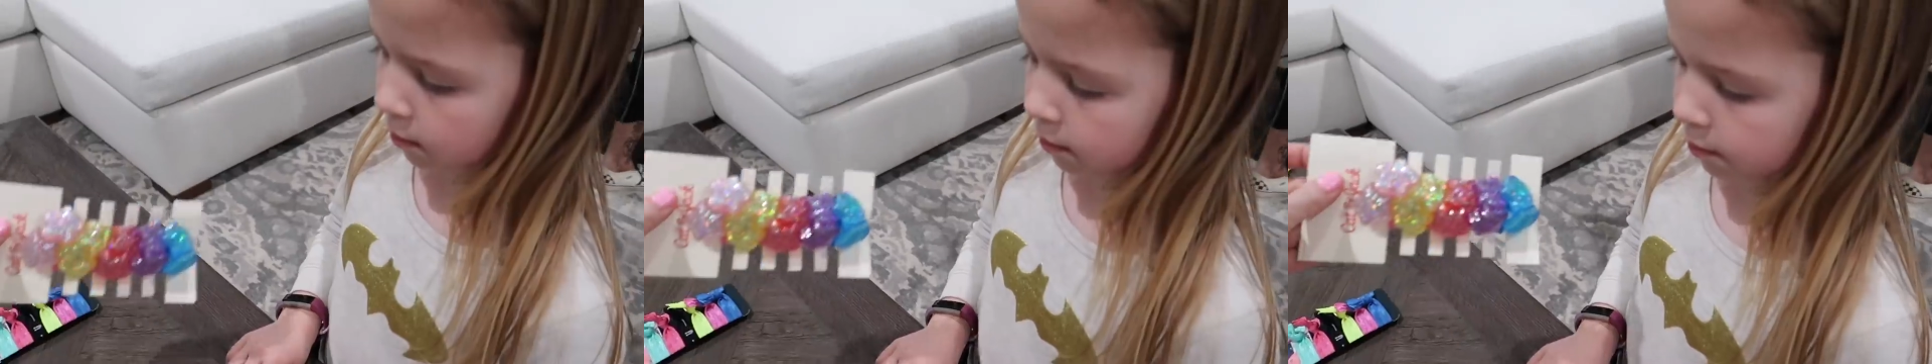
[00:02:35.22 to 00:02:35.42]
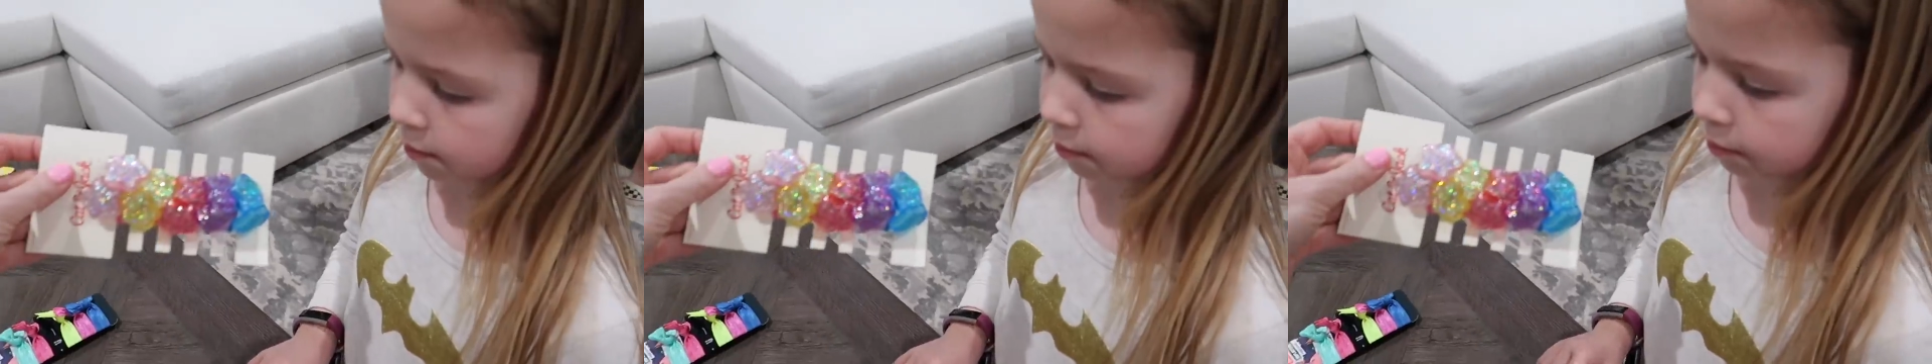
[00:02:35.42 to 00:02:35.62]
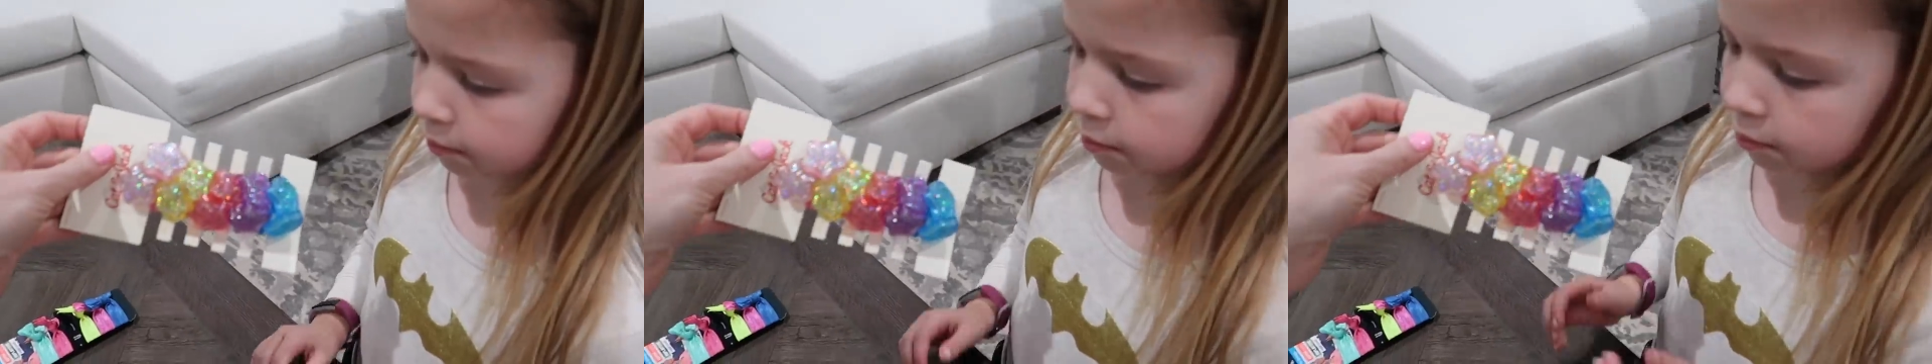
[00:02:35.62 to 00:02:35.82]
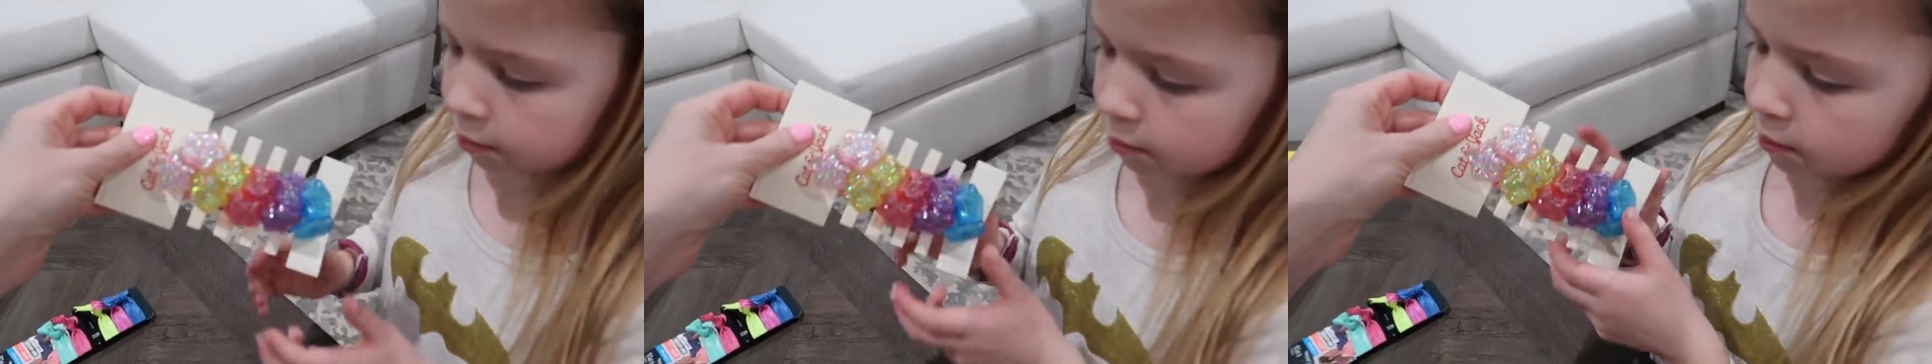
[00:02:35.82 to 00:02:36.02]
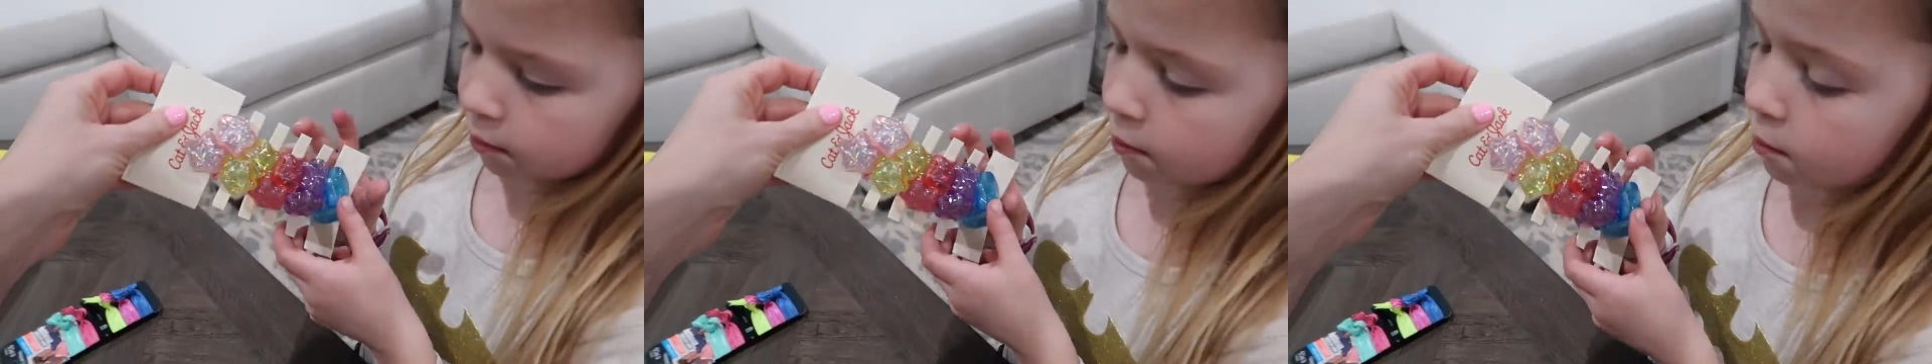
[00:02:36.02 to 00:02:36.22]
commercial,
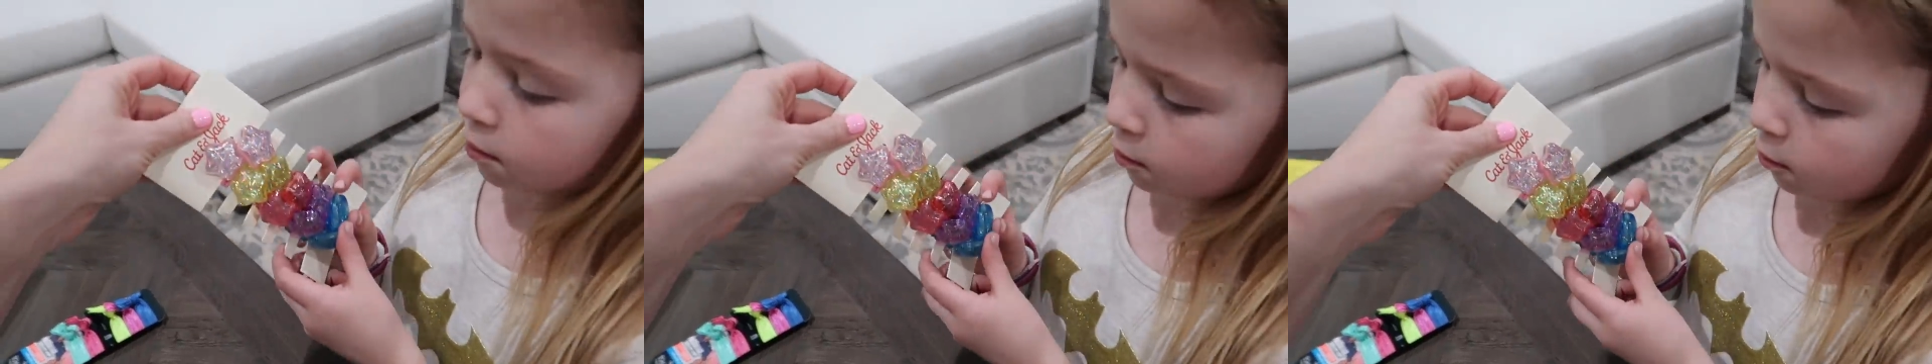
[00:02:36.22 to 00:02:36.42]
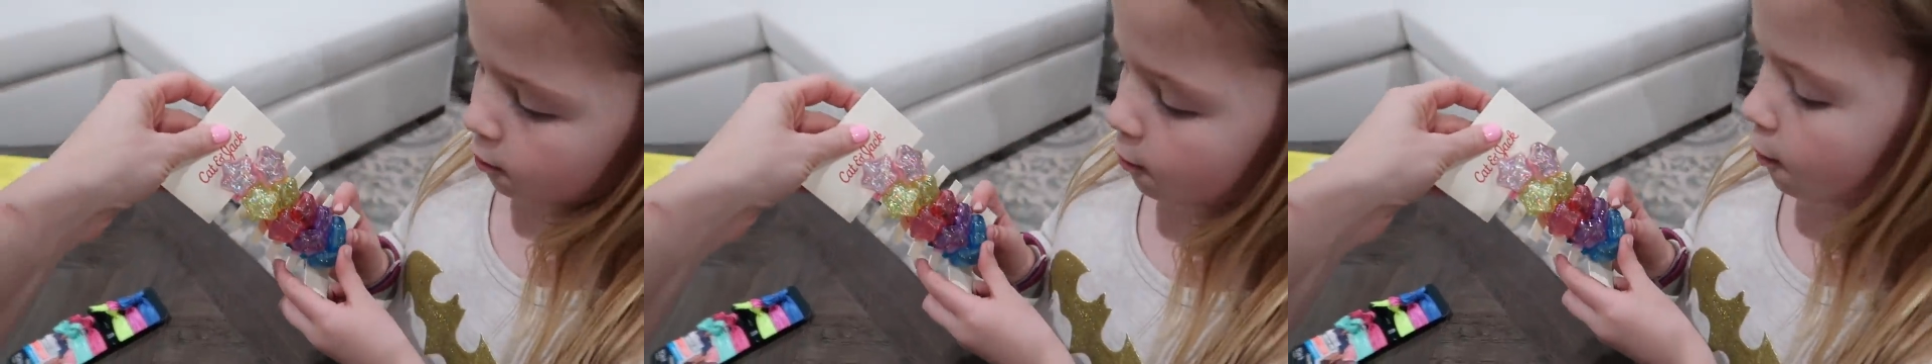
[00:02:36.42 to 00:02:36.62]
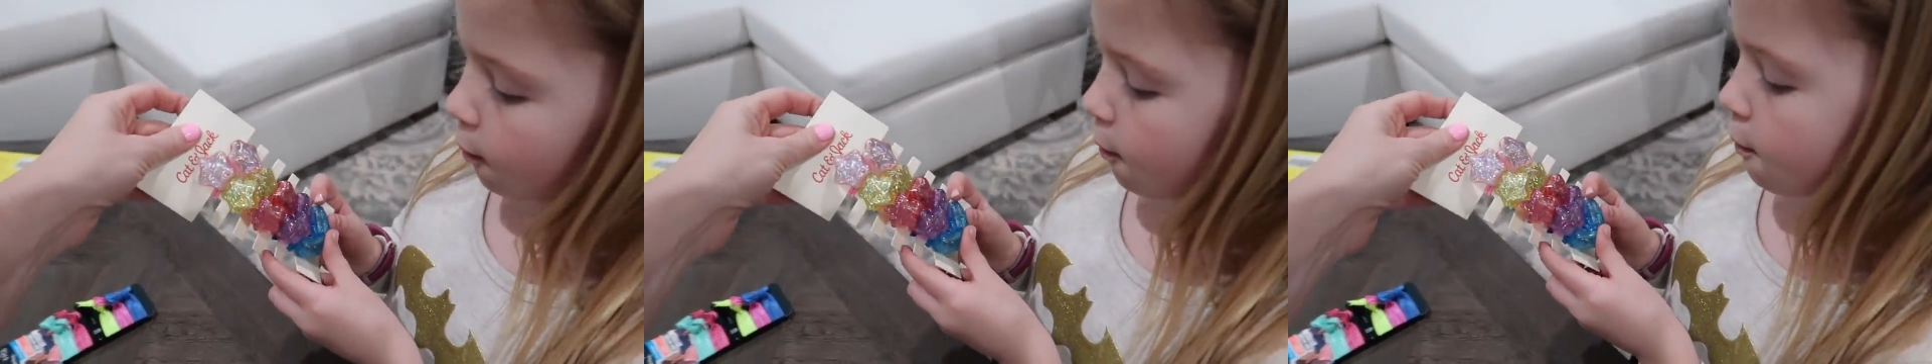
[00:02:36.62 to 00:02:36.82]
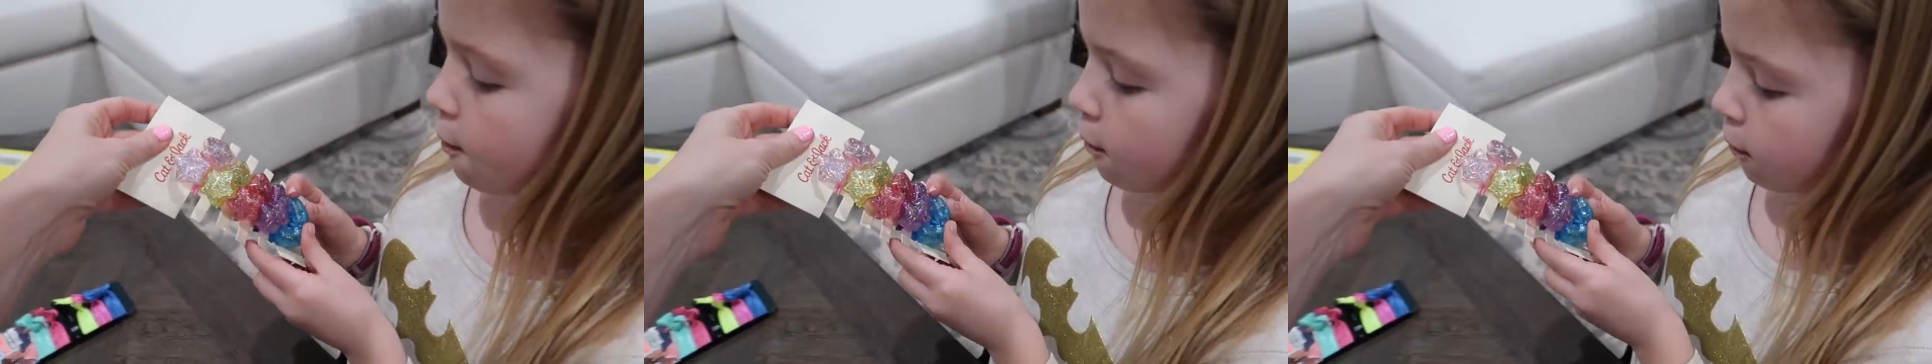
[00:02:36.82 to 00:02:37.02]
and now they're getting all